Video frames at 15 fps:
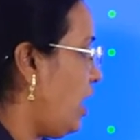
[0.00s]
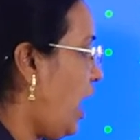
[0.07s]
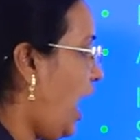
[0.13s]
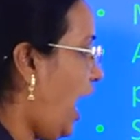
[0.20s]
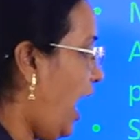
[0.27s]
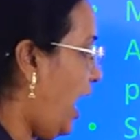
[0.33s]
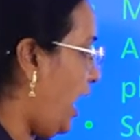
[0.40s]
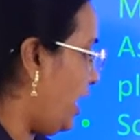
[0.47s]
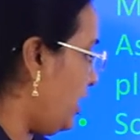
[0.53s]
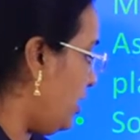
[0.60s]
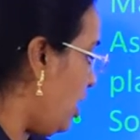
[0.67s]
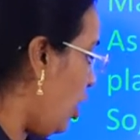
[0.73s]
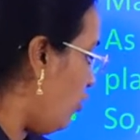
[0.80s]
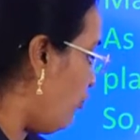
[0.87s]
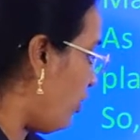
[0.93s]
and
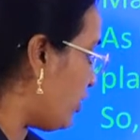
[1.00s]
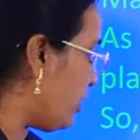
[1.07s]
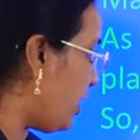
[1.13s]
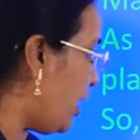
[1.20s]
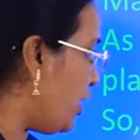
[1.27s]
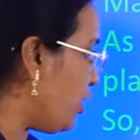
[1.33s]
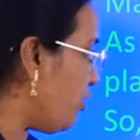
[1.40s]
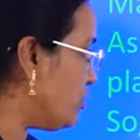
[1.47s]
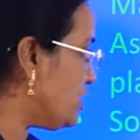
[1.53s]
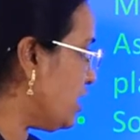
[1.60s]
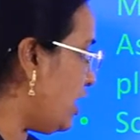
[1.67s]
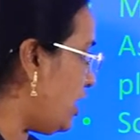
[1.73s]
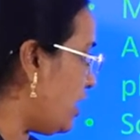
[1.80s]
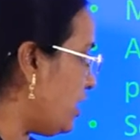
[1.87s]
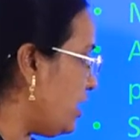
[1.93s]
for the
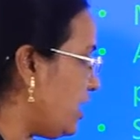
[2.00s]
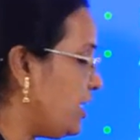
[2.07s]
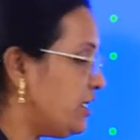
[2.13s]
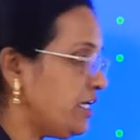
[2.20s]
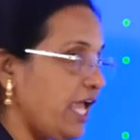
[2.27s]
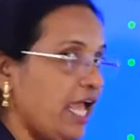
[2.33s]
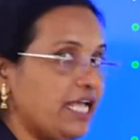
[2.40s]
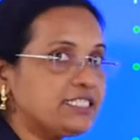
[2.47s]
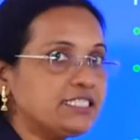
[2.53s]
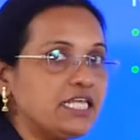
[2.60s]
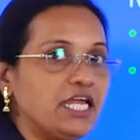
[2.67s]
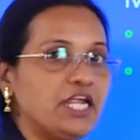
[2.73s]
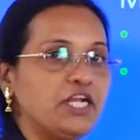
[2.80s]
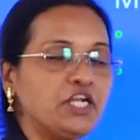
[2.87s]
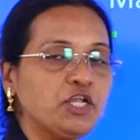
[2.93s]
reducer it takes
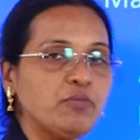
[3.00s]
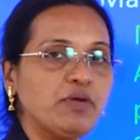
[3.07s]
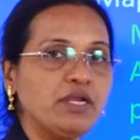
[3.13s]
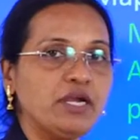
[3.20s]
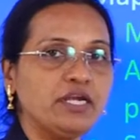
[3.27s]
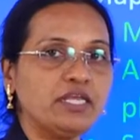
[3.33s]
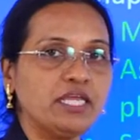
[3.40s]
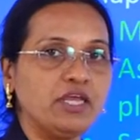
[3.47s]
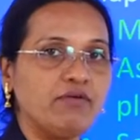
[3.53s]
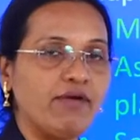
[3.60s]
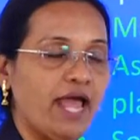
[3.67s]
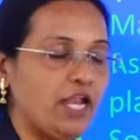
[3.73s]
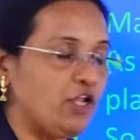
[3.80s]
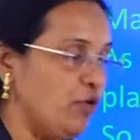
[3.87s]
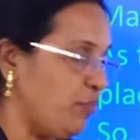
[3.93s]
the intermediate key
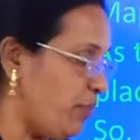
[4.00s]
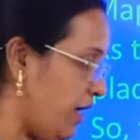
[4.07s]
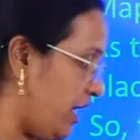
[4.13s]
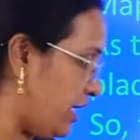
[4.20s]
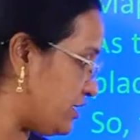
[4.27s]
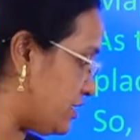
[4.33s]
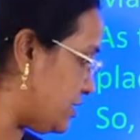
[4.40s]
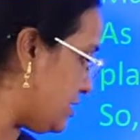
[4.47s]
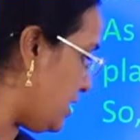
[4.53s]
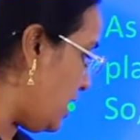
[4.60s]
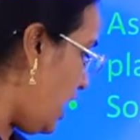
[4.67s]
value pairs,